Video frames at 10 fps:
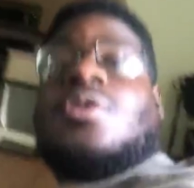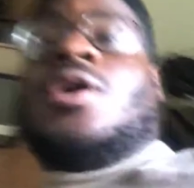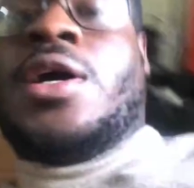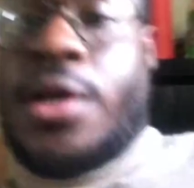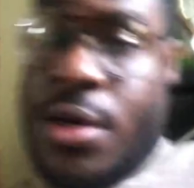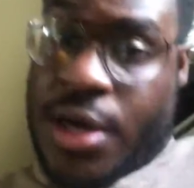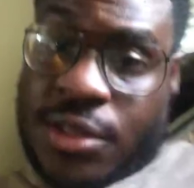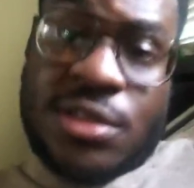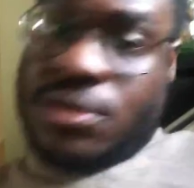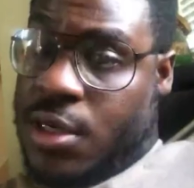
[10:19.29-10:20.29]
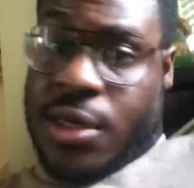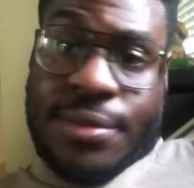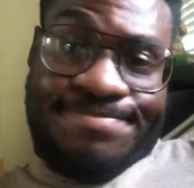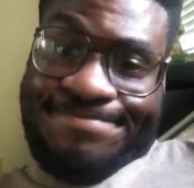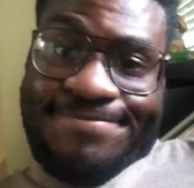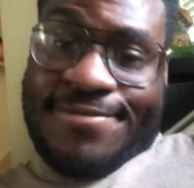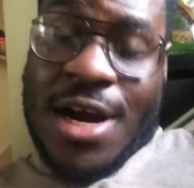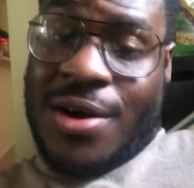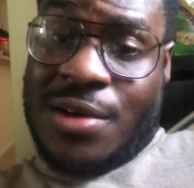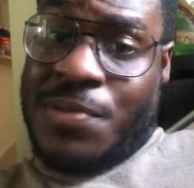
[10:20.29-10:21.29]
I
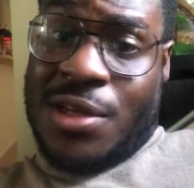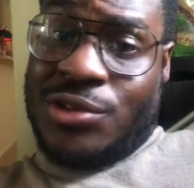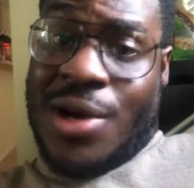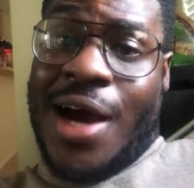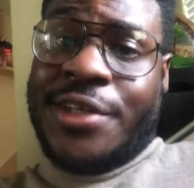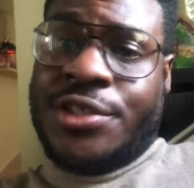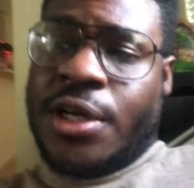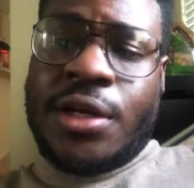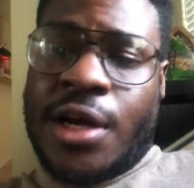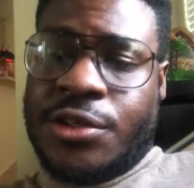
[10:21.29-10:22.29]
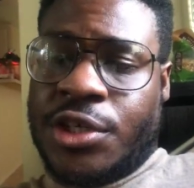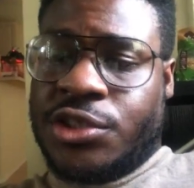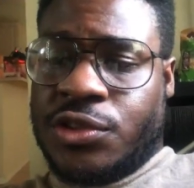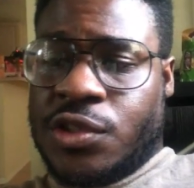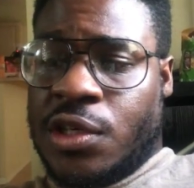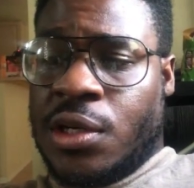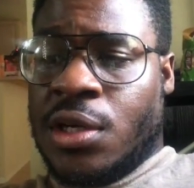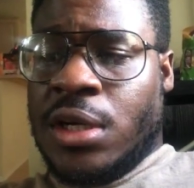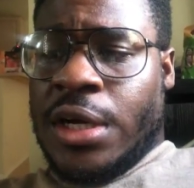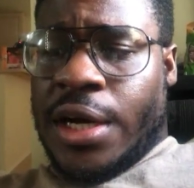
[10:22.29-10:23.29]
recommend you hydrate. Hydration's good.
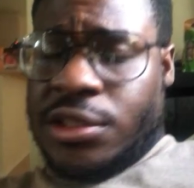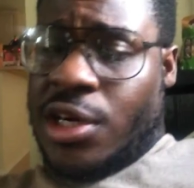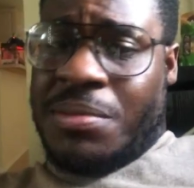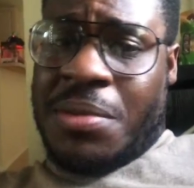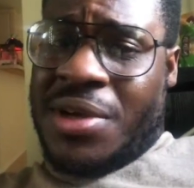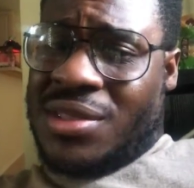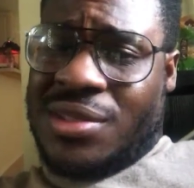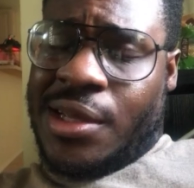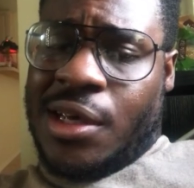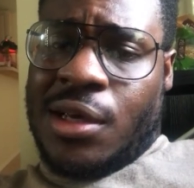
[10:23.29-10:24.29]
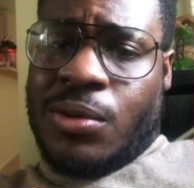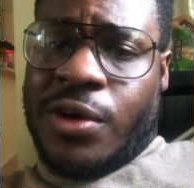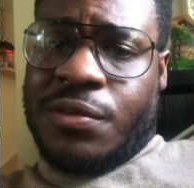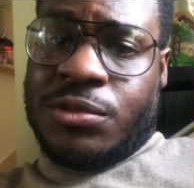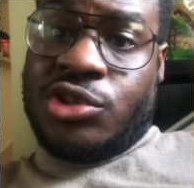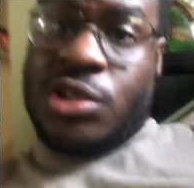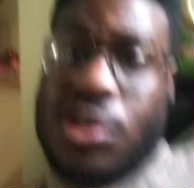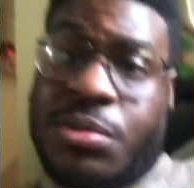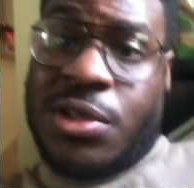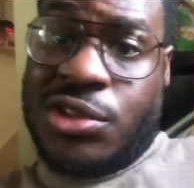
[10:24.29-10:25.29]
I tried my best to stay away from the sugars,
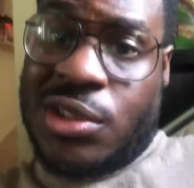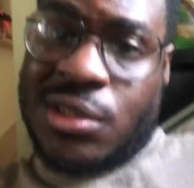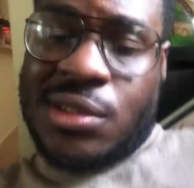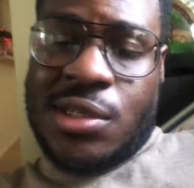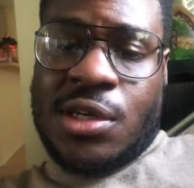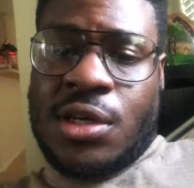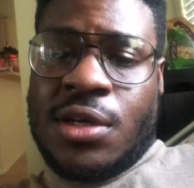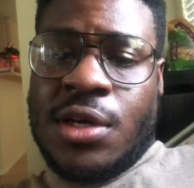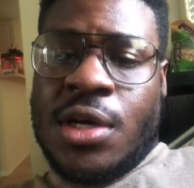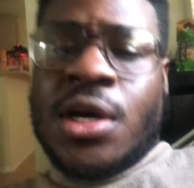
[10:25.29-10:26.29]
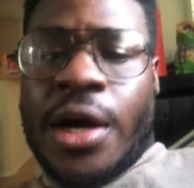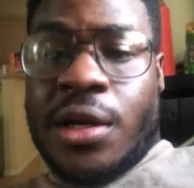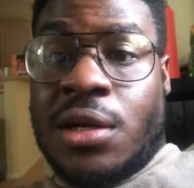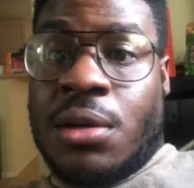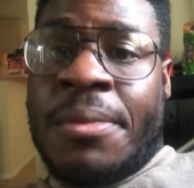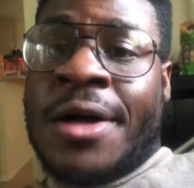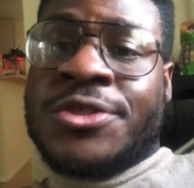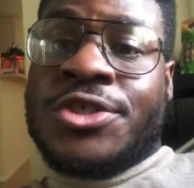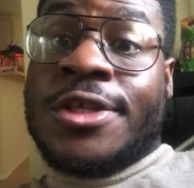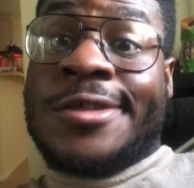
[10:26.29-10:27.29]
but as you get to see, I needed a
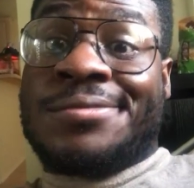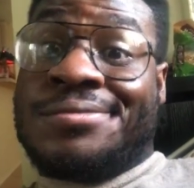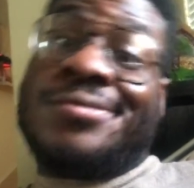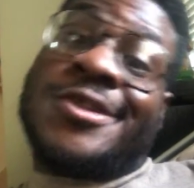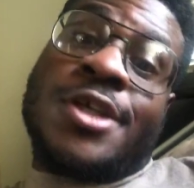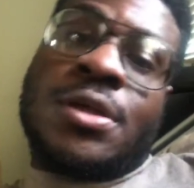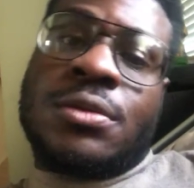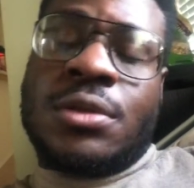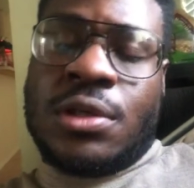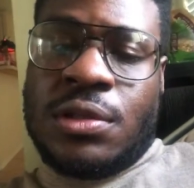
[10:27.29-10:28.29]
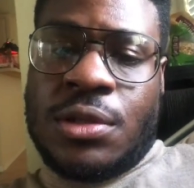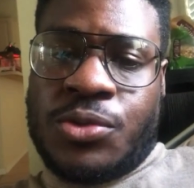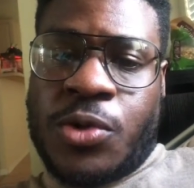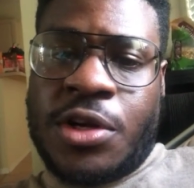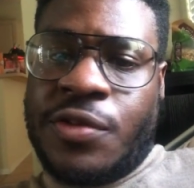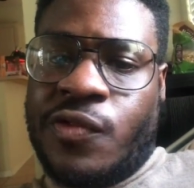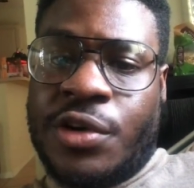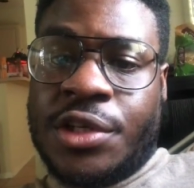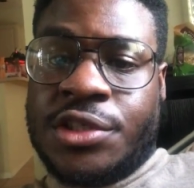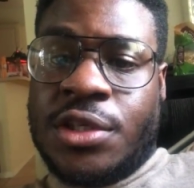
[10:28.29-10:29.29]
Monster, so there's one in the
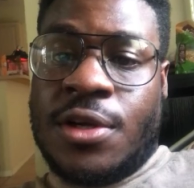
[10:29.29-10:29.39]
fridge.